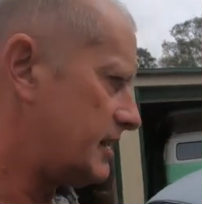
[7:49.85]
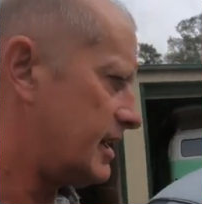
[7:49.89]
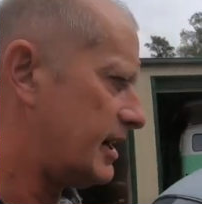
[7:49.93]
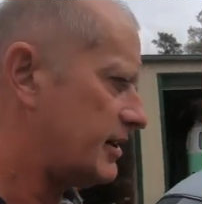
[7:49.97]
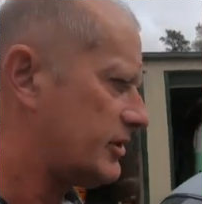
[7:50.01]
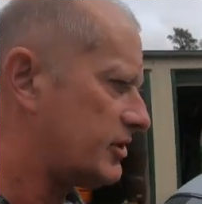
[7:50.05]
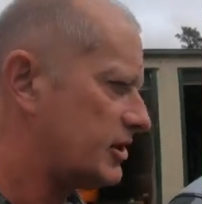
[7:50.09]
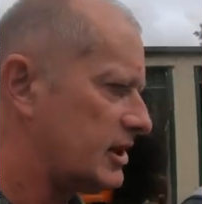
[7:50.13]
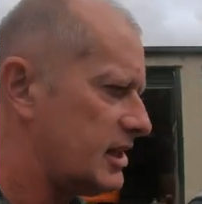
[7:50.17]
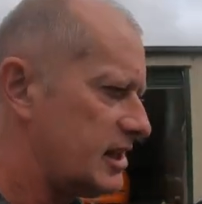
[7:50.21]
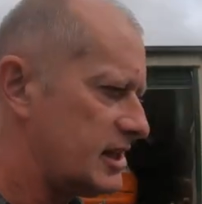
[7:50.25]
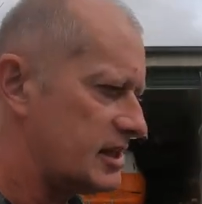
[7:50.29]

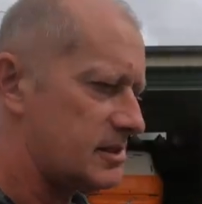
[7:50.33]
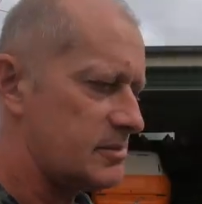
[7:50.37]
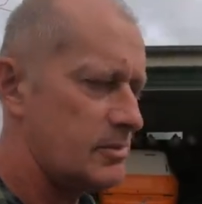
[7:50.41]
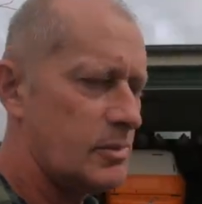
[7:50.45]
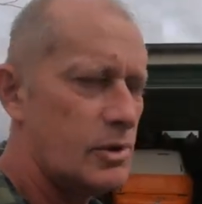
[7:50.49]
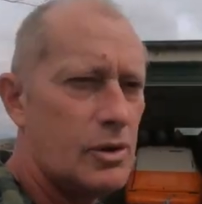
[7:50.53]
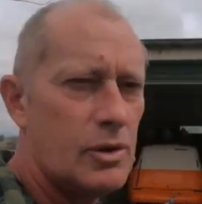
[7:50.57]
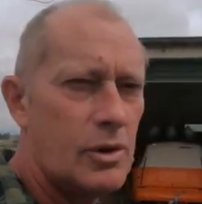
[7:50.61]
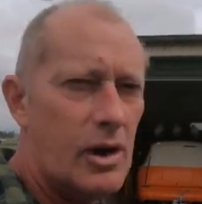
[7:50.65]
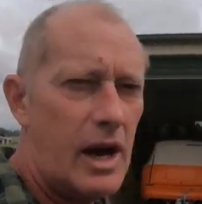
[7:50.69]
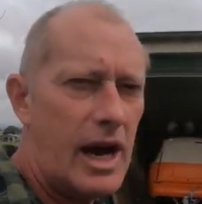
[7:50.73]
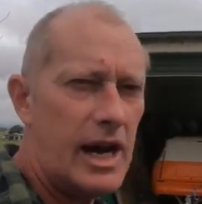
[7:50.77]
nothing gets
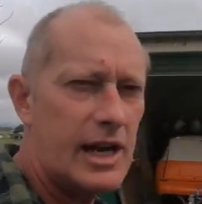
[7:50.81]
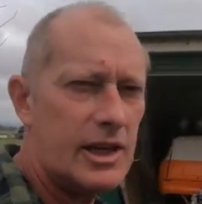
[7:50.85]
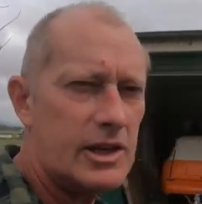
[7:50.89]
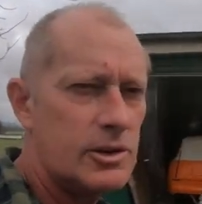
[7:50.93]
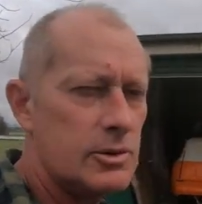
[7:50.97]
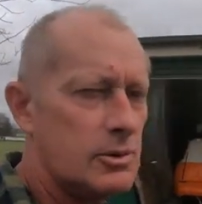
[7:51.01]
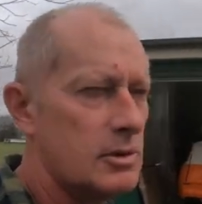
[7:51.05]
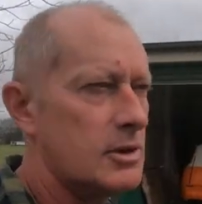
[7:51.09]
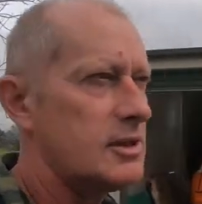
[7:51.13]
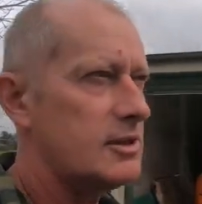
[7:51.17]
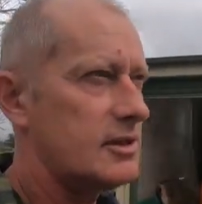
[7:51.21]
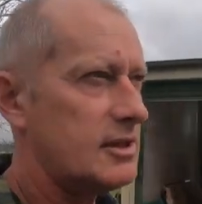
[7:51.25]
more
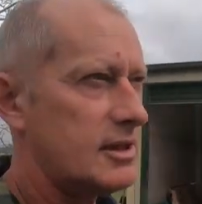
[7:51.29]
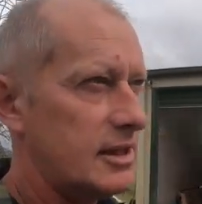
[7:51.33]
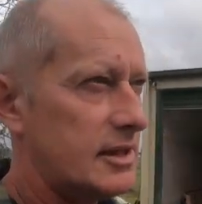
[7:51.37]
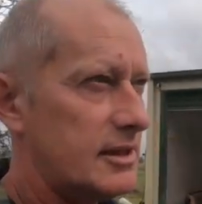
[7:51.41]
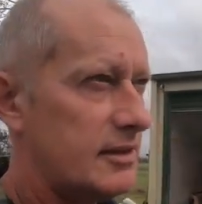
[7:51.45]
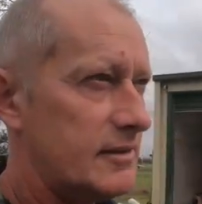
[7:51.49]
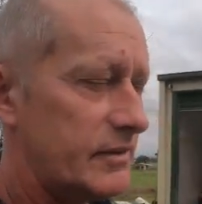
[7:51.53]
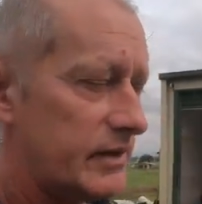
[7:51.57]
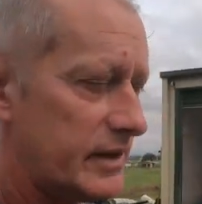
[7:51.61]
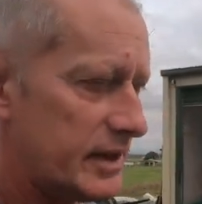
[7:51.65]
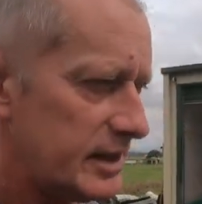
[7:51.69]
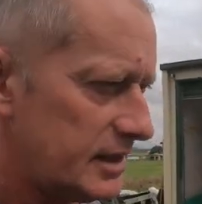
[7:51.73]
accurate
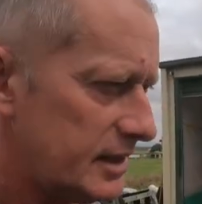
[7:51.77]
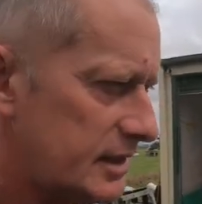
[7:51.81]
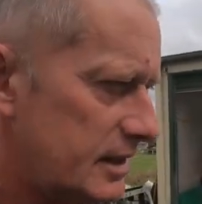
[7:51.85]
than